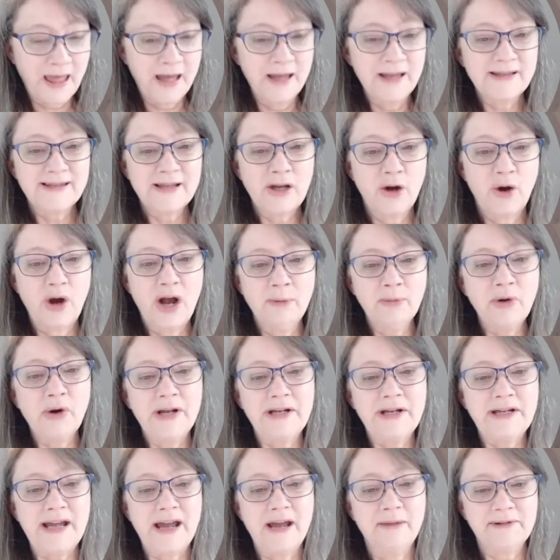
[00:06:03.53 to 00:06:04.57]
So I'm going
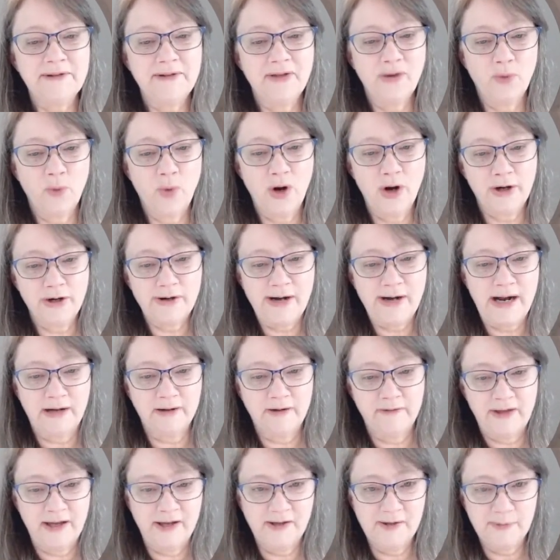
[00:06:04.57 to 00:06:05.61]
to empty the water out
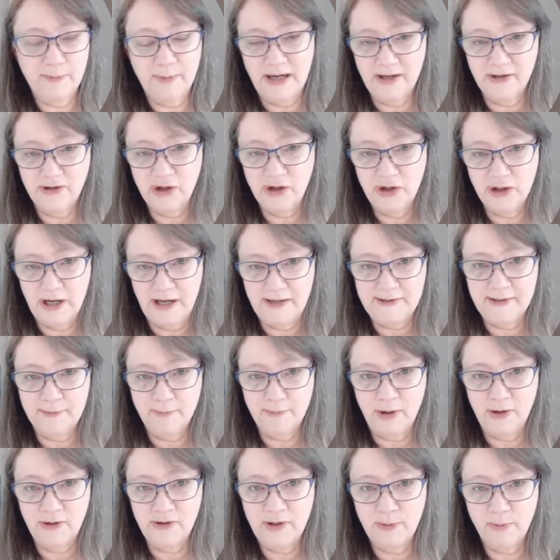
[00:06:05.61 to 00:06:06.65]
of this because you're not
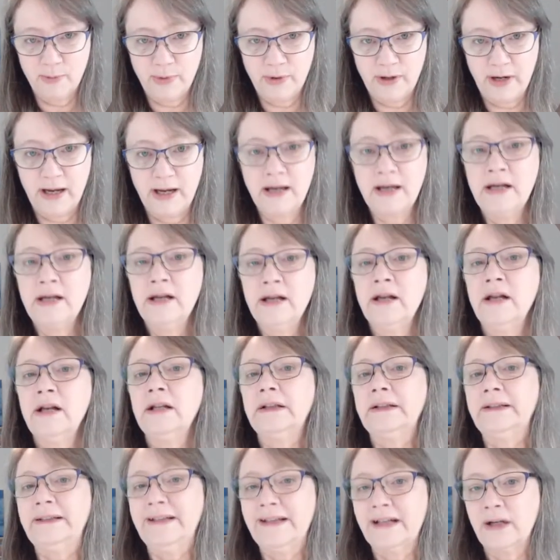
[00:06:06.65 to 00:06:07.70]
supposed to bring
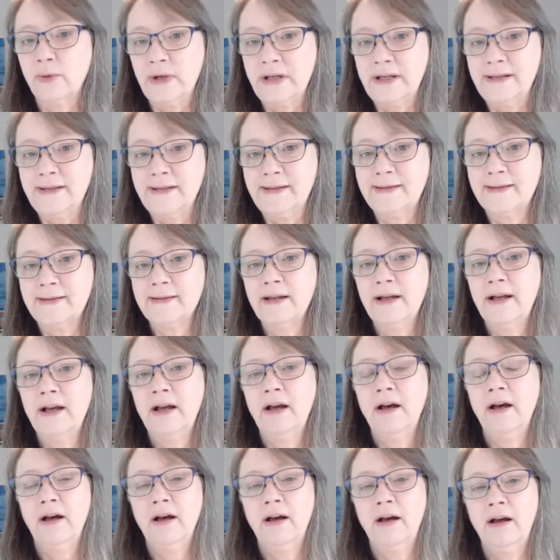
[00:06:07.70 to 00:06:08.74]
liquids
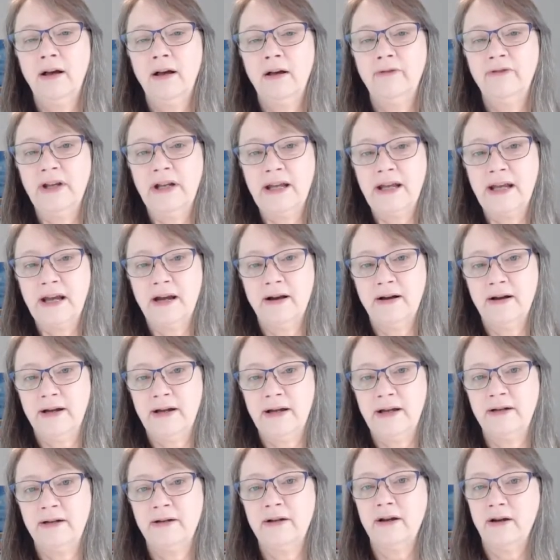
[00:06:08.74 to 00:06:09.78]
of any
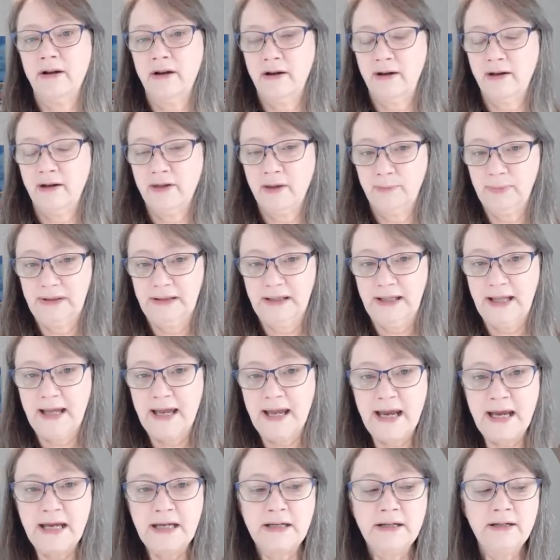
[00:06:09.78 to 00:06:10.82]
kind on the
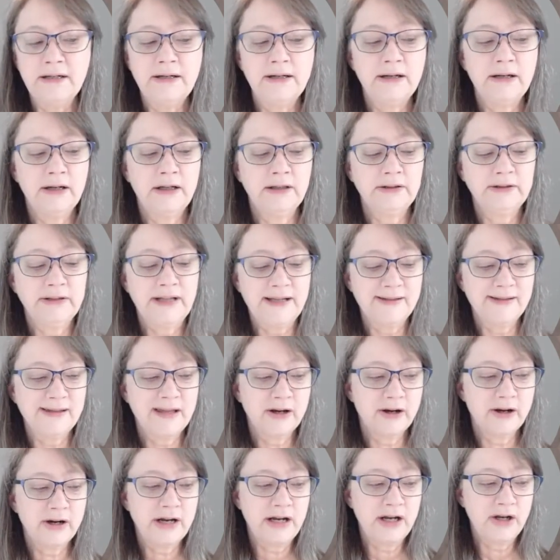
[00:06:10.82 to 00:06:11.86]
plane unless
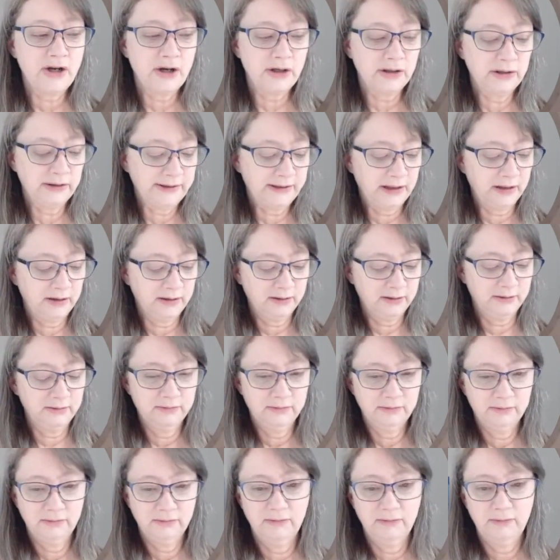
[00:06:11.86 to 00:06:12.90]
they're in your little
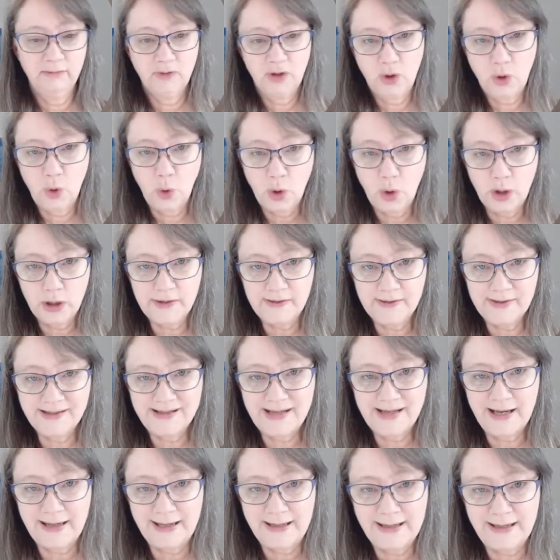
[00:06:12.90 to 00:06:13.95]
quart
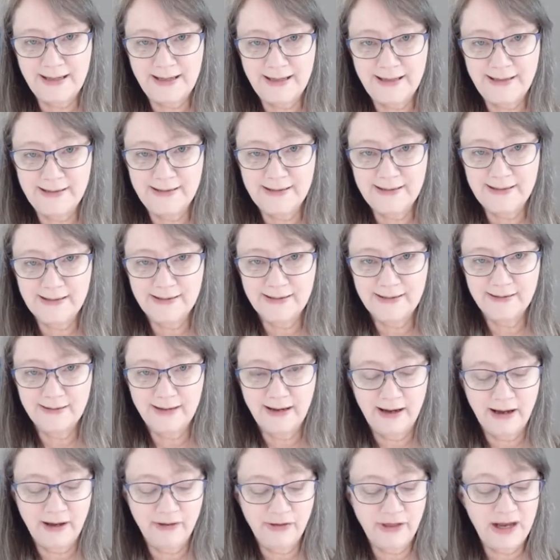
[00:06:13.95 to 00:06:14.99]
size
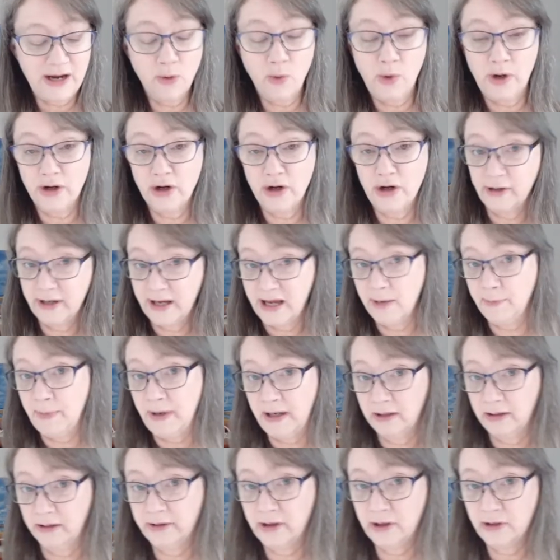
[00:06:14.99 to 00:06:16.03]
thing where you're keeping
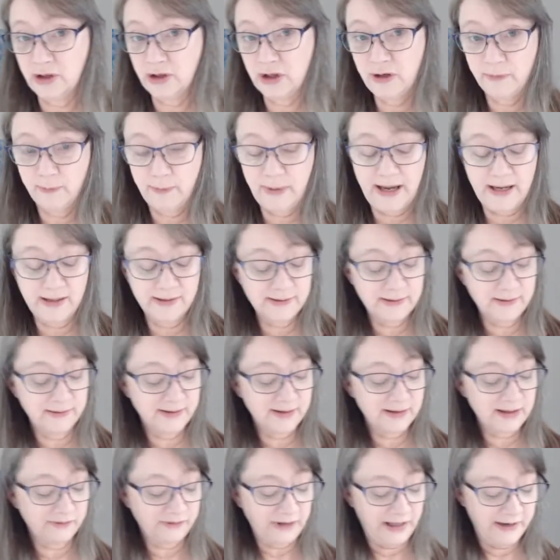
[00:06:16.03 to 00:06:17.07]
all your toothpaste and
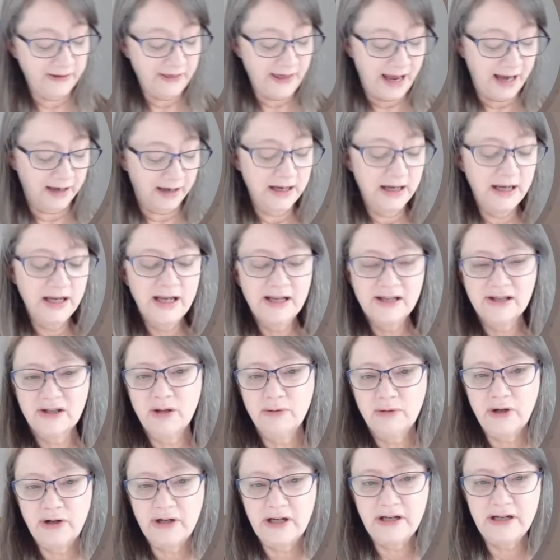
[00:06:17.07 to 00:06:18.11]
stuff like that. So I'm
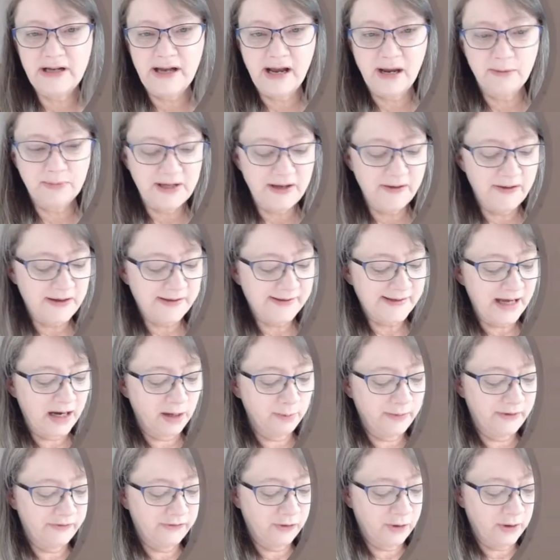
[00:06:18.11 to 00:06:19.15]
going to empty this out
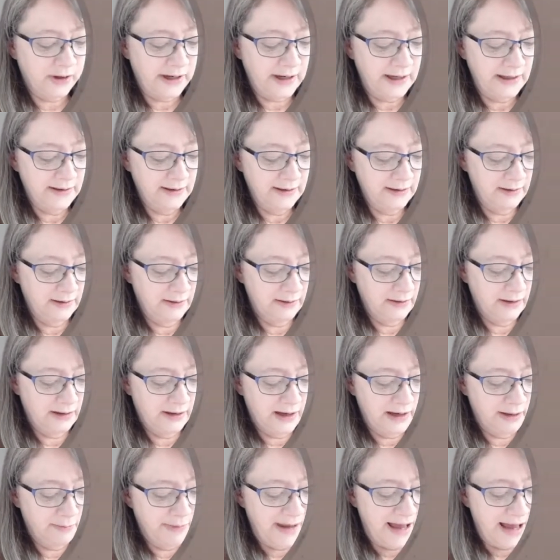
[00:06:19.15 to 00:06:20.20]
before I
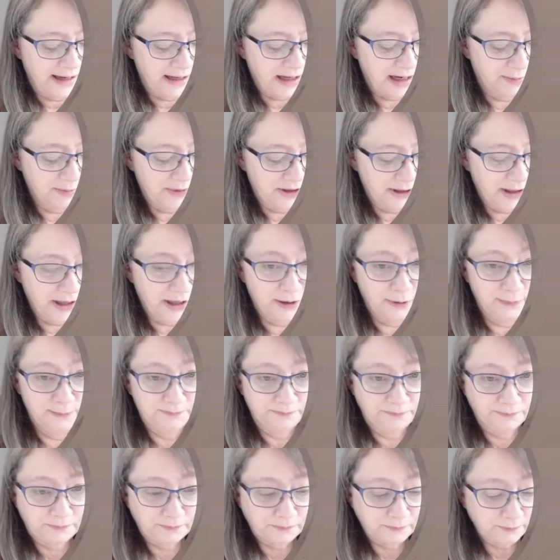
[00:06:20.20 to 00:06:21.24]
pack up to go,
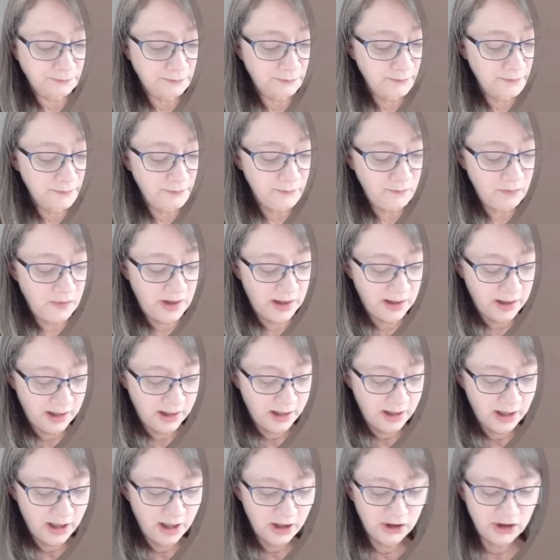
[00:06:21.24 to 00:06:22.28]

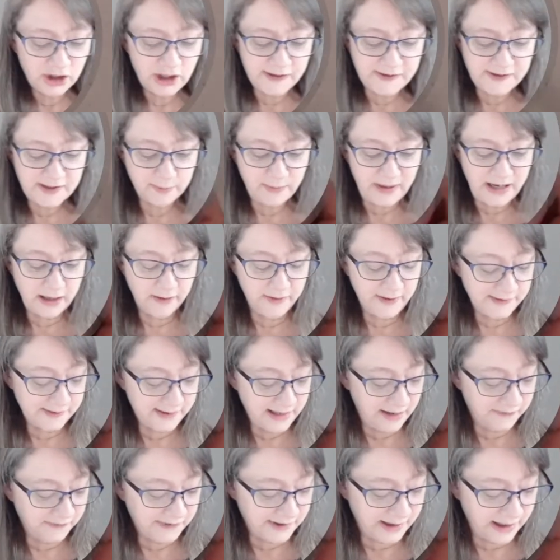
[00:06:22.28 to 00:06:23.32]
just to be on the
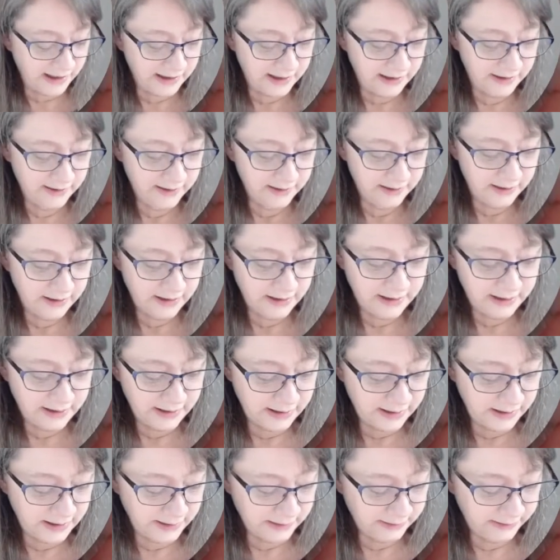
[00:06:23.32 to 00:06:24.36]
safe side.
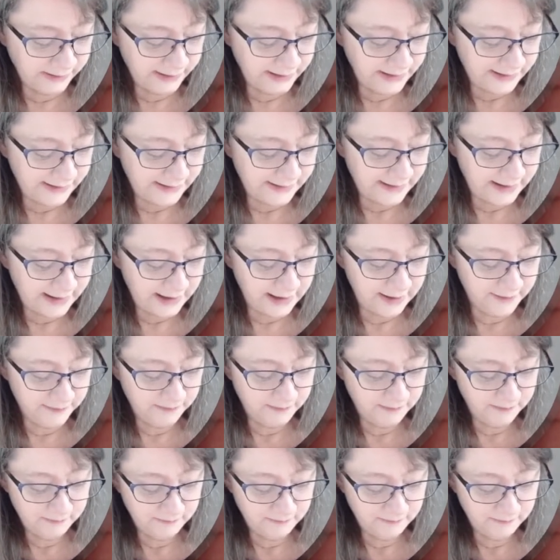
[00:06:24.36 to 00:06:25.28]
Let's see.